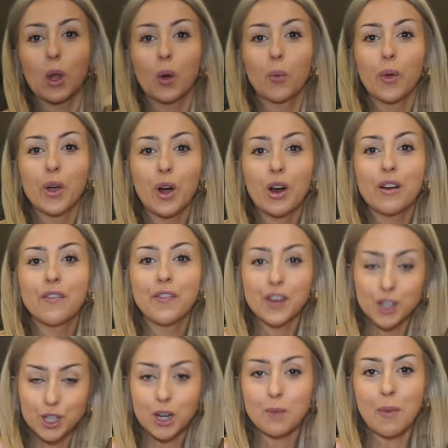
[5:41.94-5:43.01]
We are
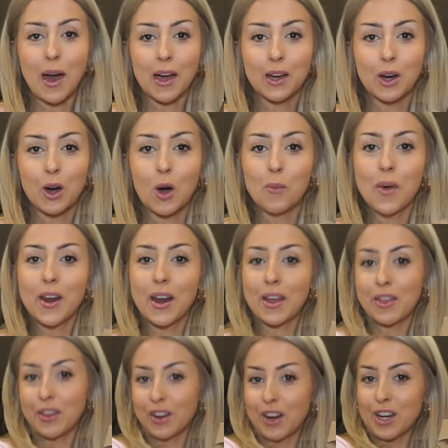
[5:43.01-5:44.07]
officially back home, and I
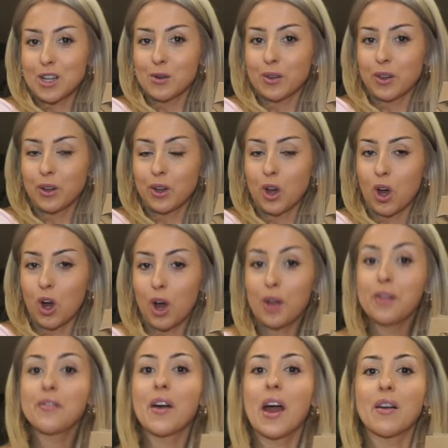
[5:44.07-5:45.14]
thought I'd do a little haul
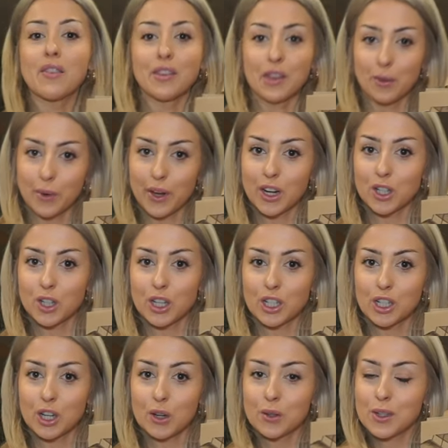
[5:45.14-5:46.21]
of everything we got at Trader
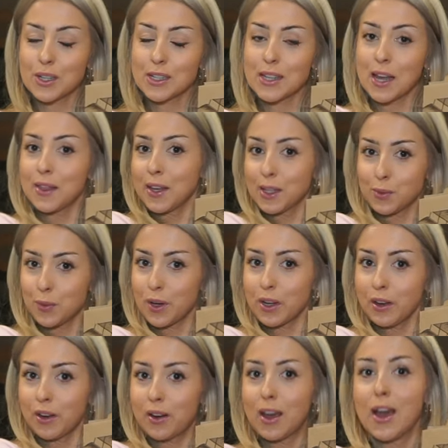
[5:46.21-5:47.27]
Joe's because I think it's pretty
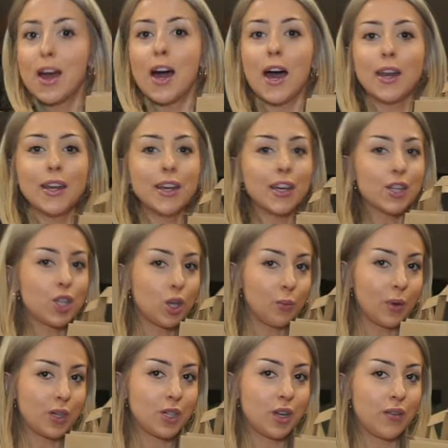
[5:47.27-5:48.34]
good. I didn't get too
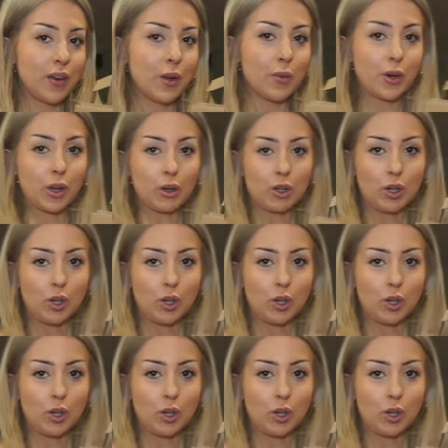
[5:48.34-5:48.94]
much stuff. I didn't want to go too